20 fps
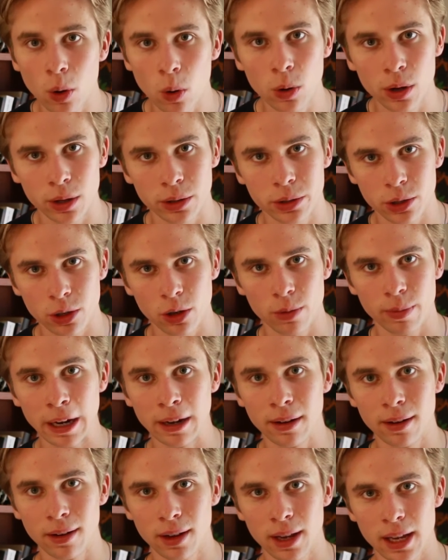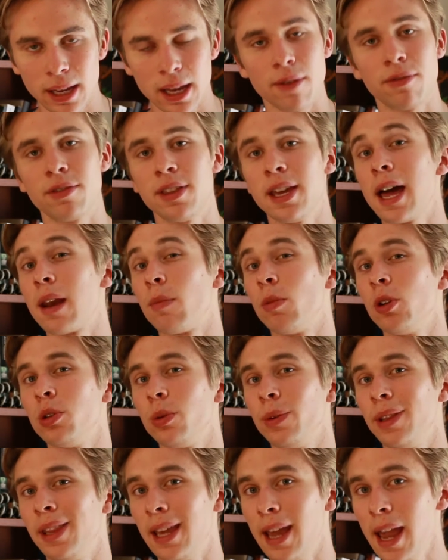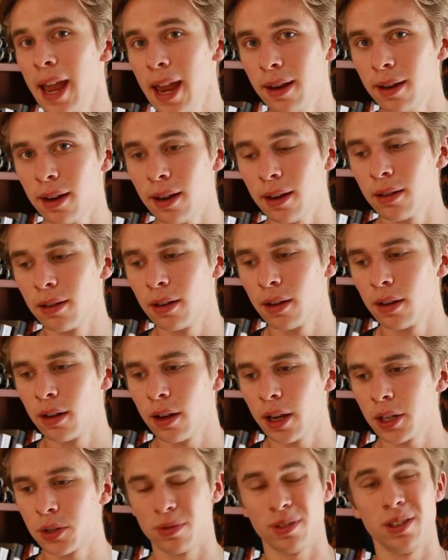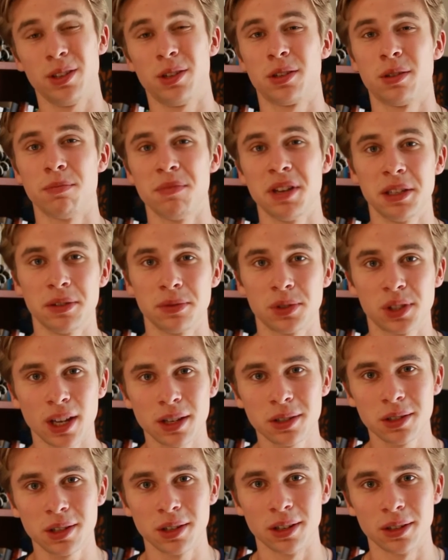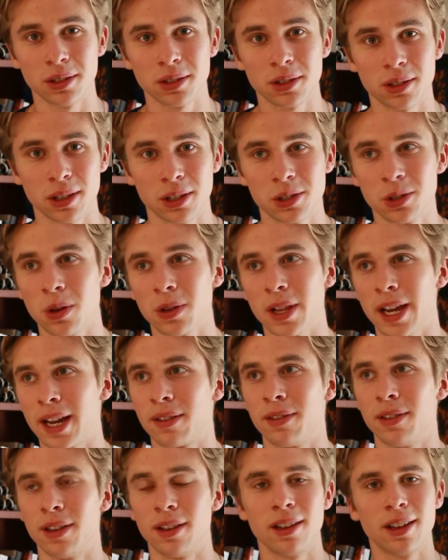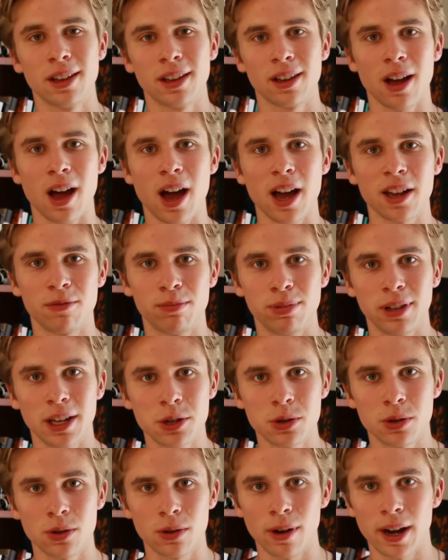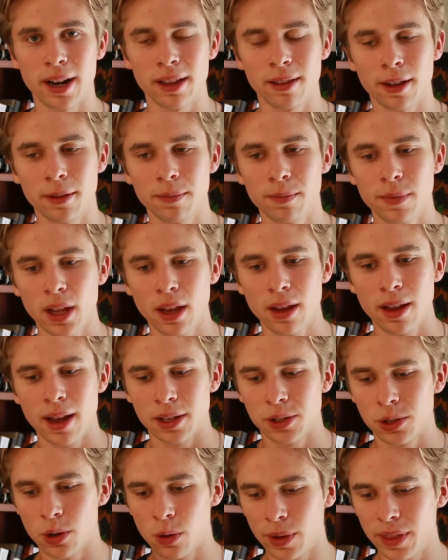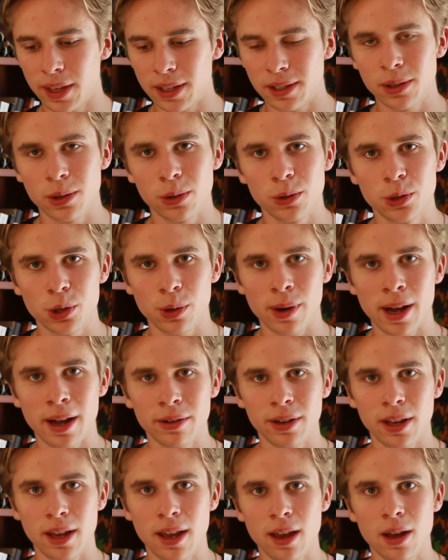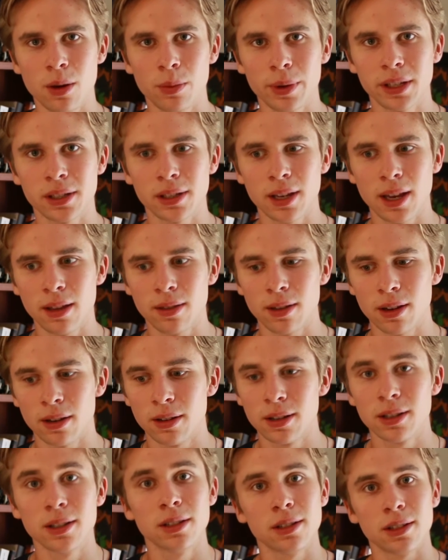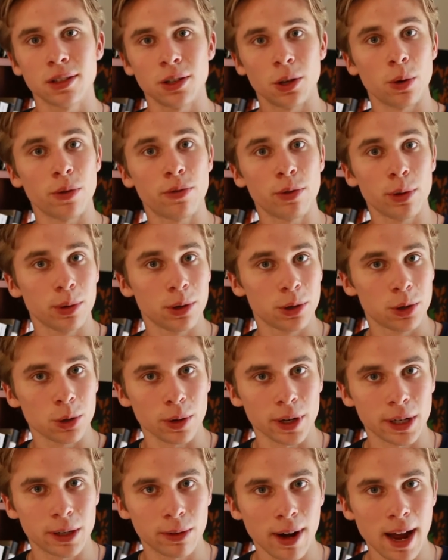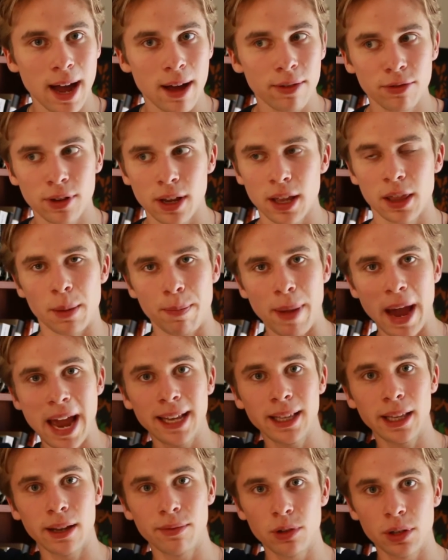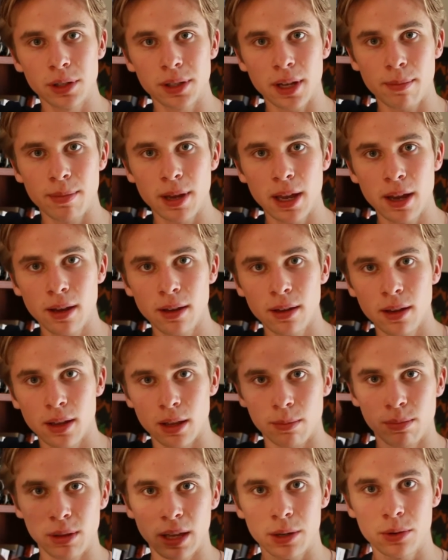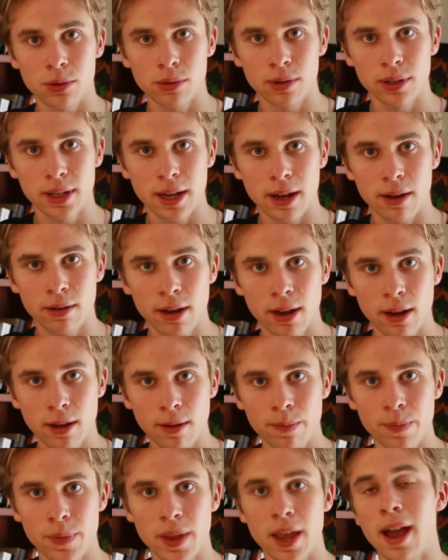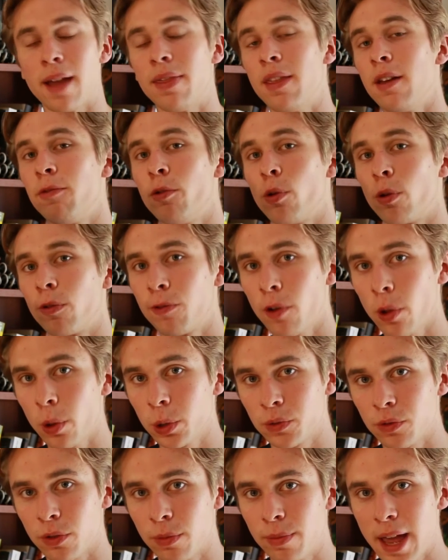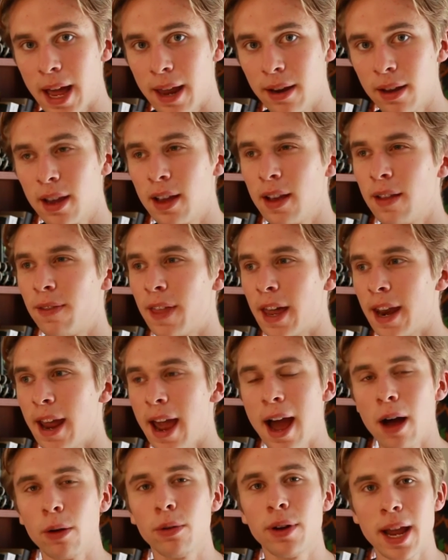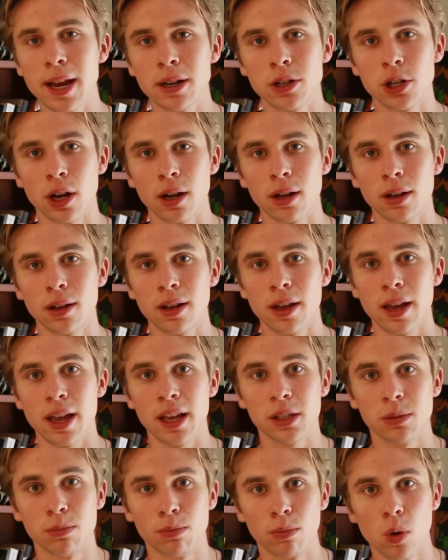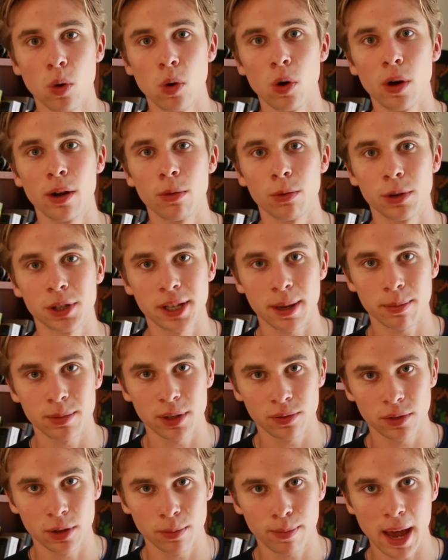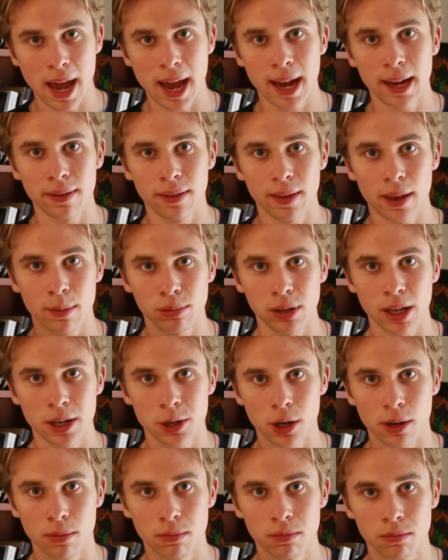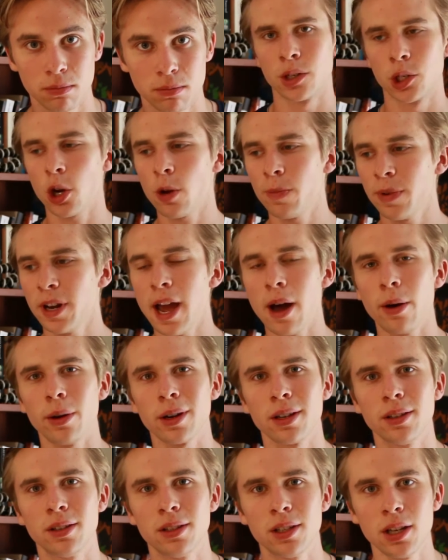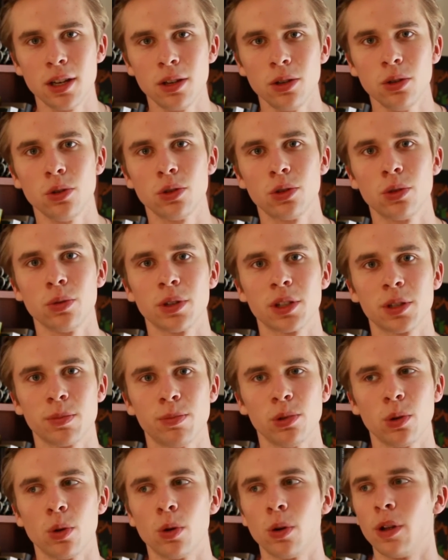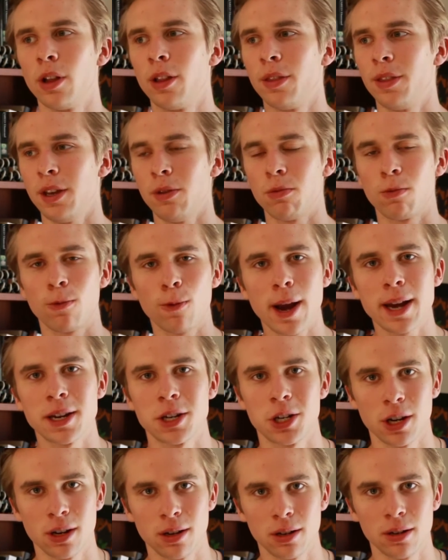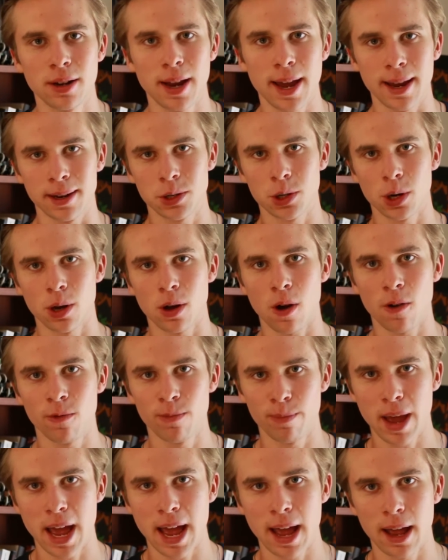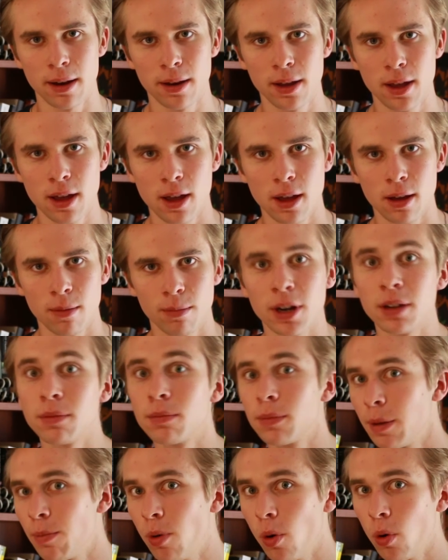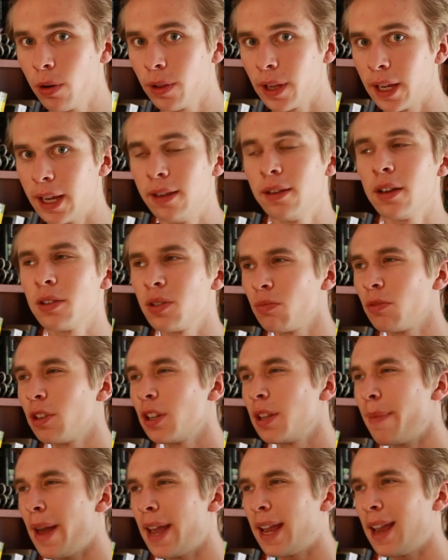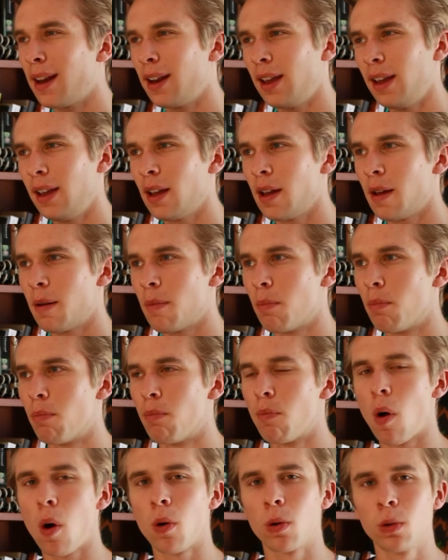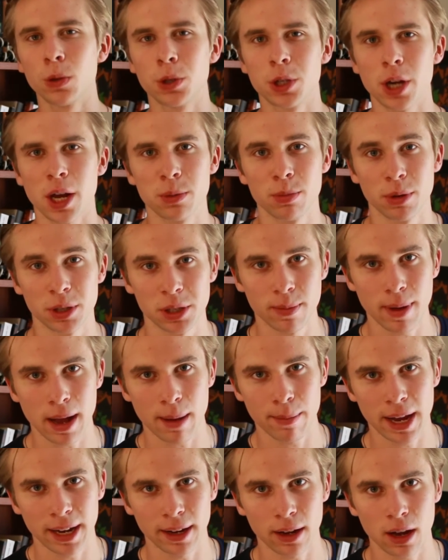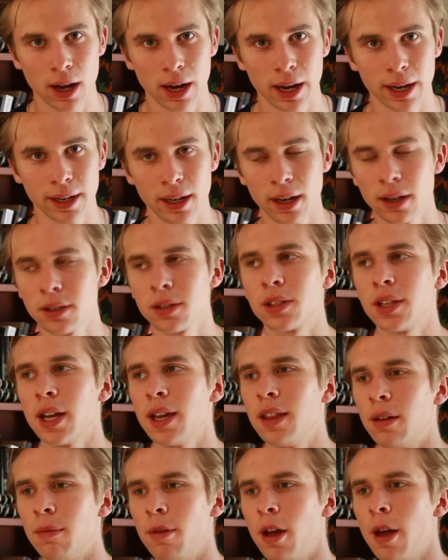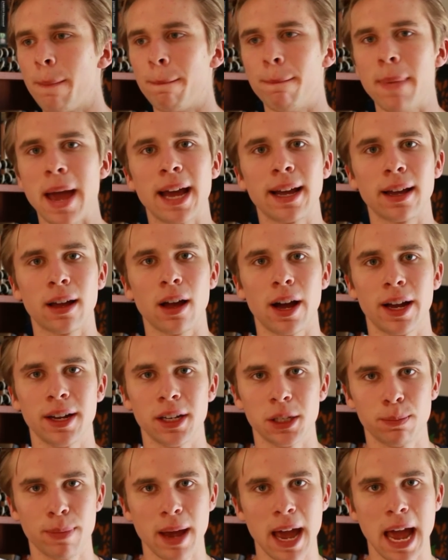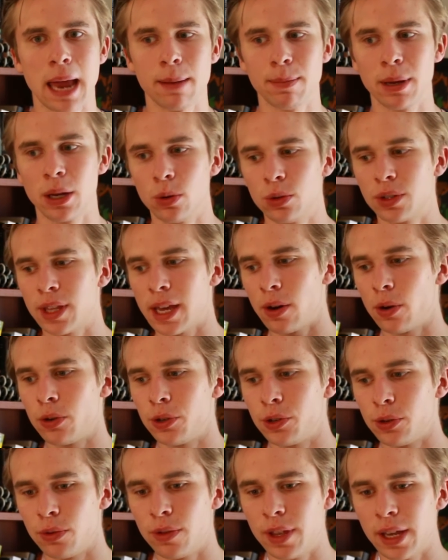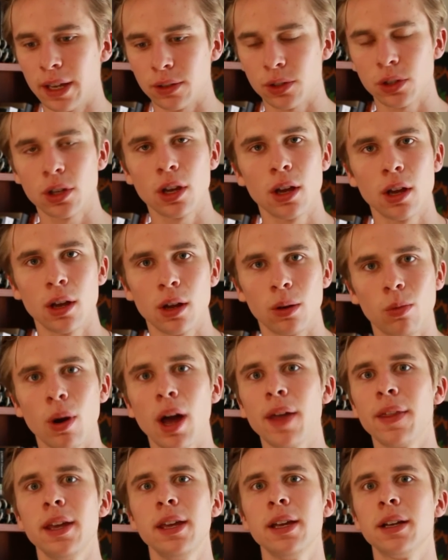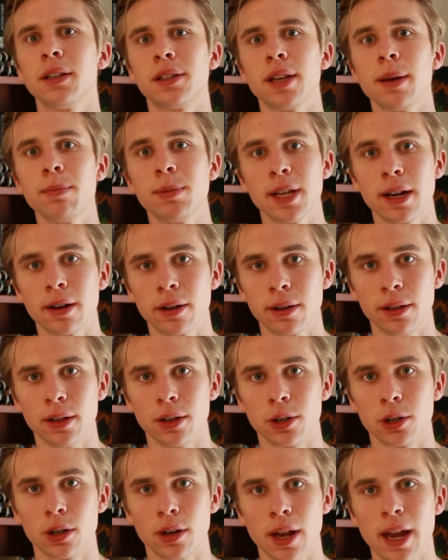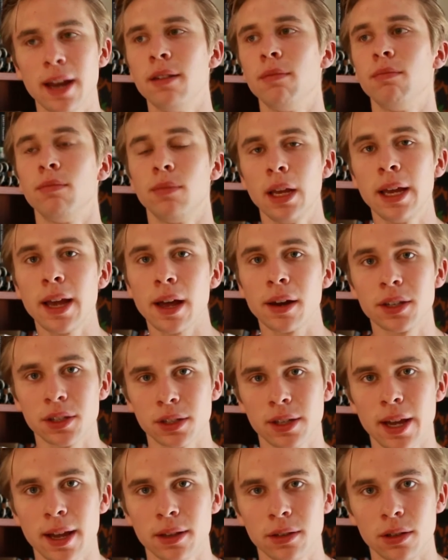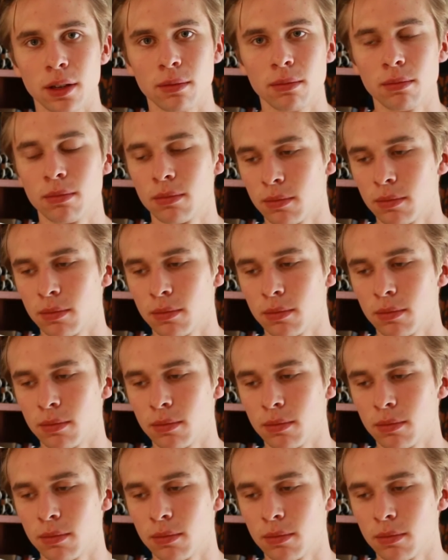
all-consuming. Yet for the animal doing the eating, it's really just a means of sustenance. It's not like the height of pleasure or anything. And so in this little duality here, we see that, if we were to draw a graph, the pain level is up here, the pleasure is down here, and therefore it follows from that our nature is more receptive to pain than pleasure. Schopenhauer continues to explore the wretched nature of man, but importantly, he doesn't really make any moral judgments about mankind. He doesn't say that mankind is bad because they don't do this. Rather, he accepts our condition and he understands it.